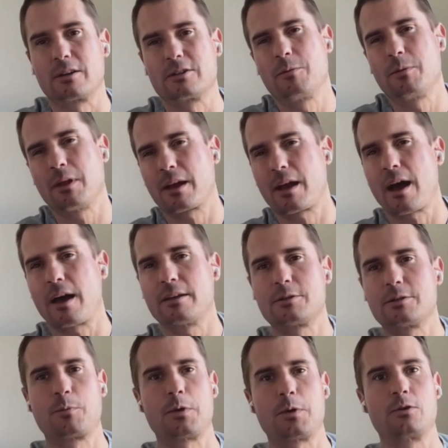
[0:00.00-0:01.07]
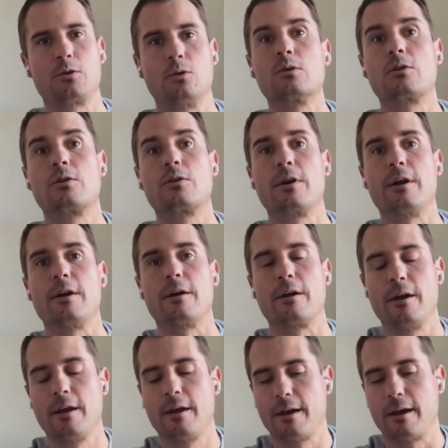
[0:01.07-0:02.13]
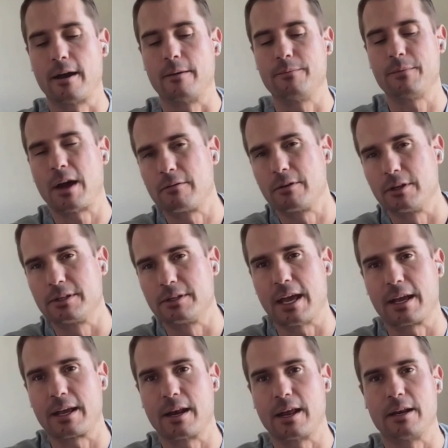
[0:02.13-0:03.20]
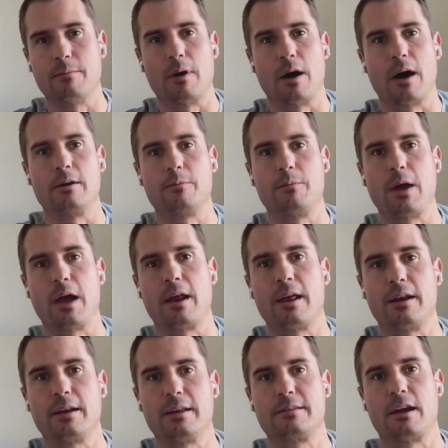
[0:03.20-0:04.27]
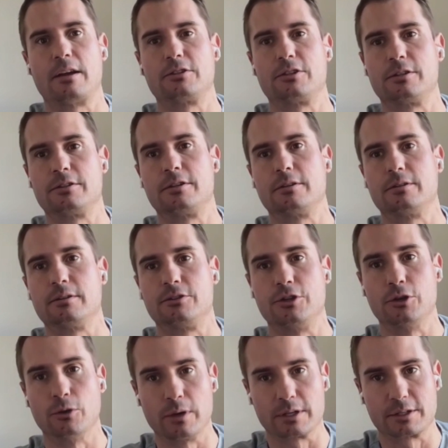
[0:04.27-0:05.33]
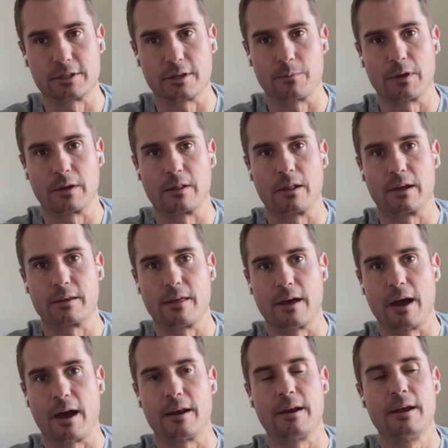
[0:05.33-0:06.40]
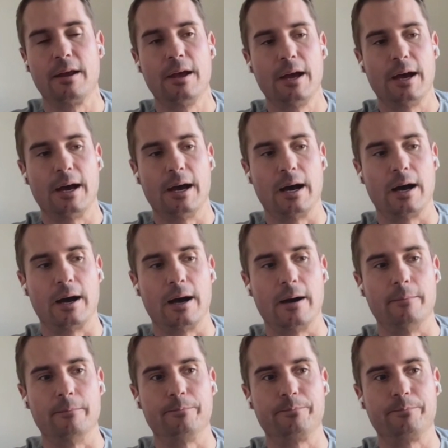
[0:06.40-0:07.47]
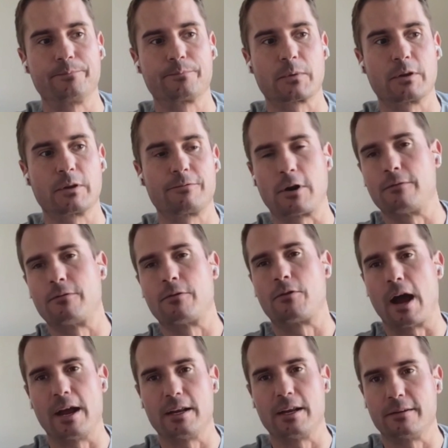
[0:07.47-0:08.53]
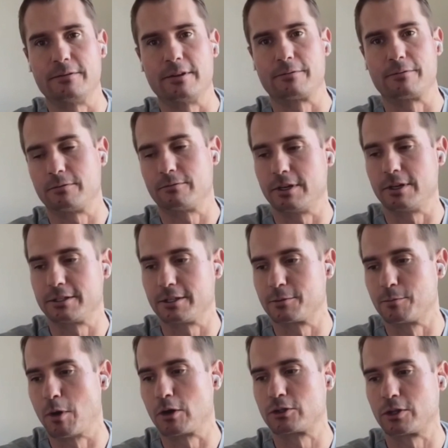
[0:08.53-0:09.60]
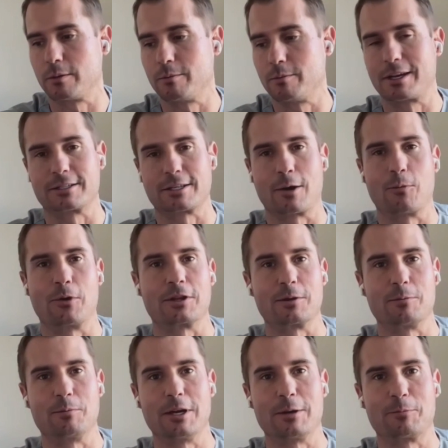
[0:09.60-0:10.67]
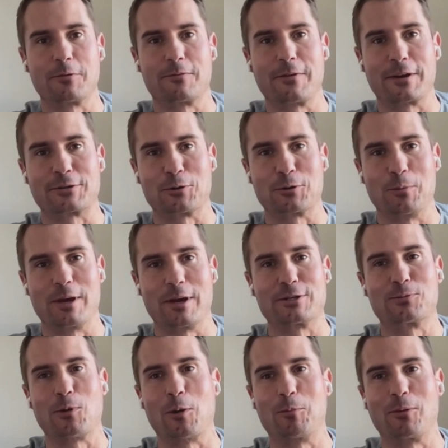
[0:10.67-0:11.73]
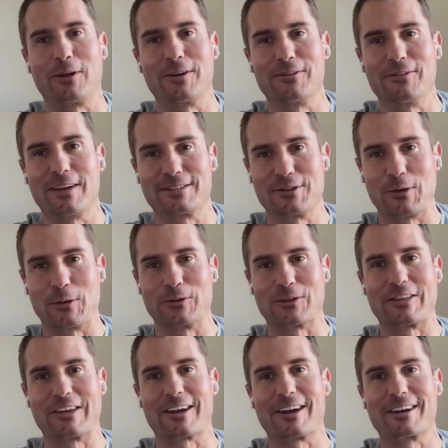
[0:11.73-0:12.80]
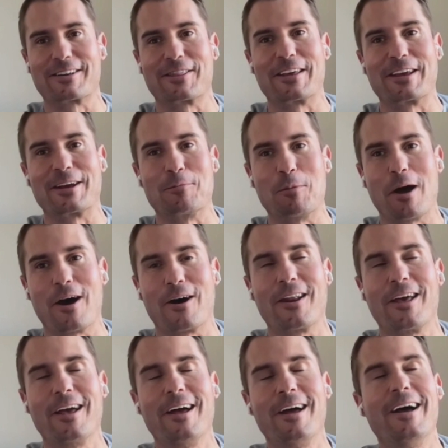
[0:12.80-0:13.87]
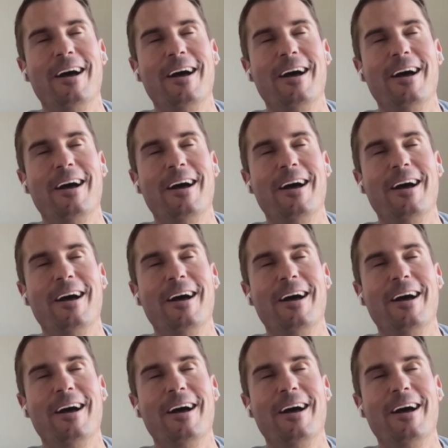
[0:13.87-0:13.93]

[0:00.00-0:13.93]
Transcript: And I used to be like, oh, that's a pretty cool career. Not really taking any mind or paying any attention to doing something like that, for a variety of different reasons, mostly because I wanted to be a professional baseball player. And that's the only thing I could think about.